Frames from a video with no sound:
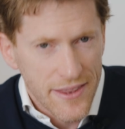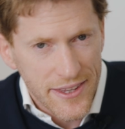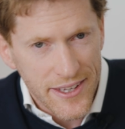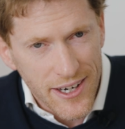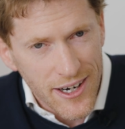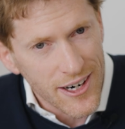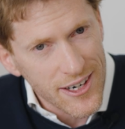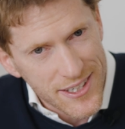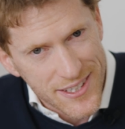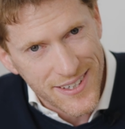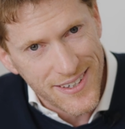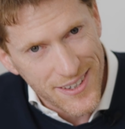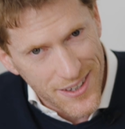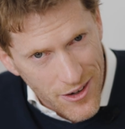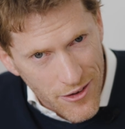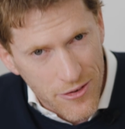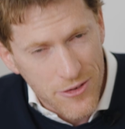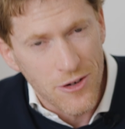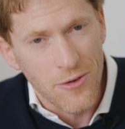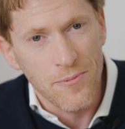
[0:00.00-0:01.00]
the art
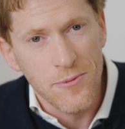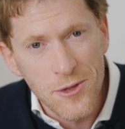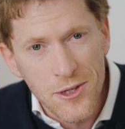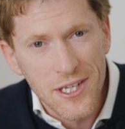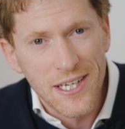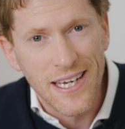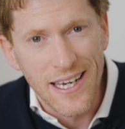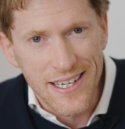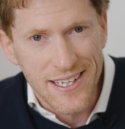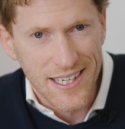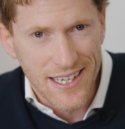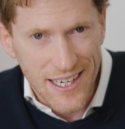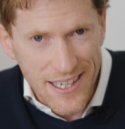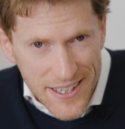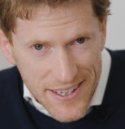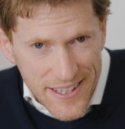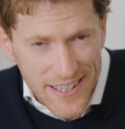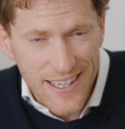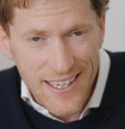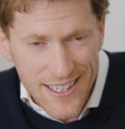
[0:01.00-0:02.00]
of communicating
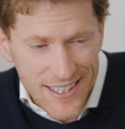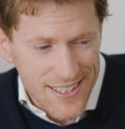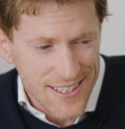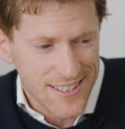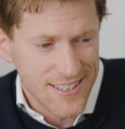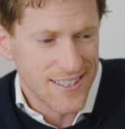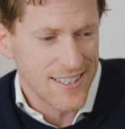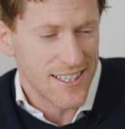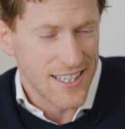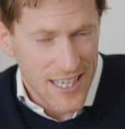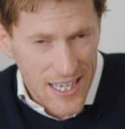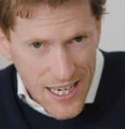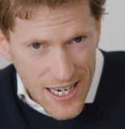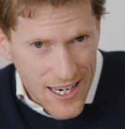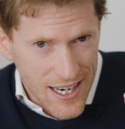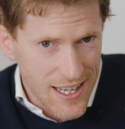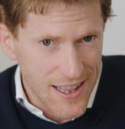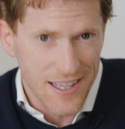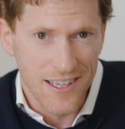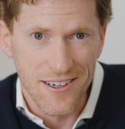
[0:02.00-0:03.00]
ideas
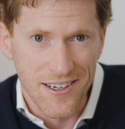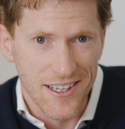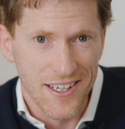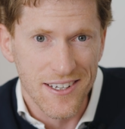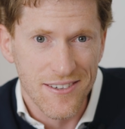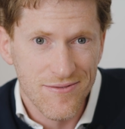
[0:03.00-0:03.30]
clearly.